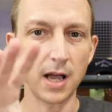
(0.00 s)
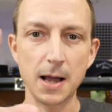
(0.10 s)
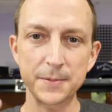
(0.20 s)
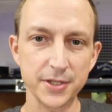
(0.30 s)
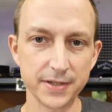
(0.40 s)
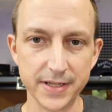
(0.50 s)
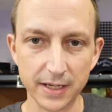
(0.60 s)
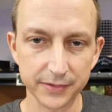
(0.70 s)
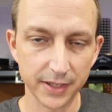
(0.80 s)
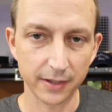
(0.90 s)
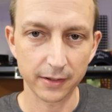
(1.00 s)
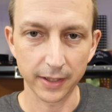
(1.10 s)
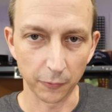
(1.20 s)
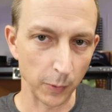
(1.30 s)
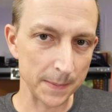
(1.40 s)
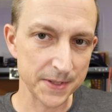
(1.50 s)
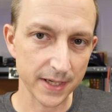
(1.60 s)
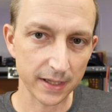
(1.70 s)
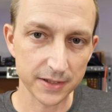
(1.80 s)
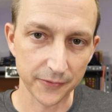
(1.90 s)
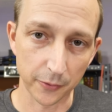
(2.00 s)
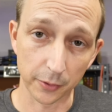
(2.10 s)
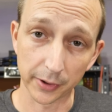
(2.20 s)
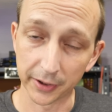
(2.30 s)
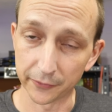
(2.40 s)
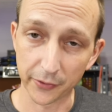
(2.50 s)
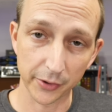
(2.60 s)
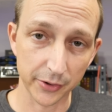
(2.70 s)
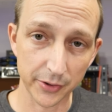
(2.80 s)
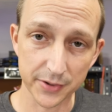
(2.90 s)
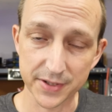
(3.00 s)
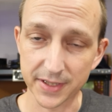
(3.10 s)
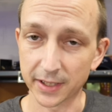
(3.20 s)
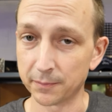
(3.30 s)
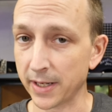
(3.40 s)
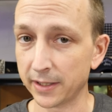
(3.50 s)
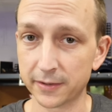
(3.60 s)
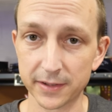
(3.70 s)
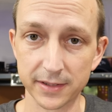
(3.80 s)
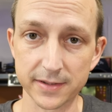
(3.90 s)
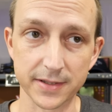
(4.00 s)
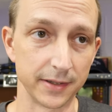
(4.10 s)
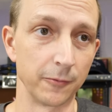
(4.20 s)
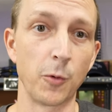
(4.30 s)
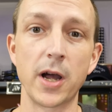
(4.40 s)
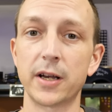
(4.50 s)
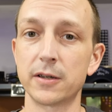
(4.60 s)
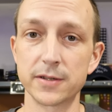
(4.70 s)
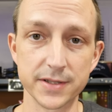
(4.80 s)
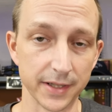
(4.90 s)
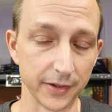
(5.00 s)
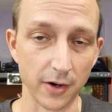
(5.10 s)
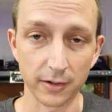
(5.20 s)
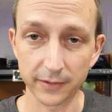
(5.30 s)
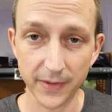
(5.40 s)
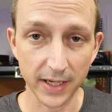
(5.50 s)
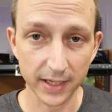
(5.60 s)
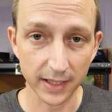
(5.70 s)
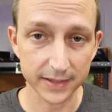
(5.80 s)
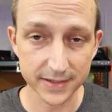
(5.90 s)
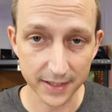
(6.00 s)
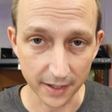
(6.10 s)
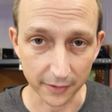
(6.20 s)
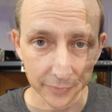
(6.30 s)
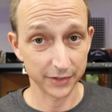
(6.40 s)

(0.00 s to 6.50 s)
options out there and websites for inverters and batteries and wires and all of that kind of stuff,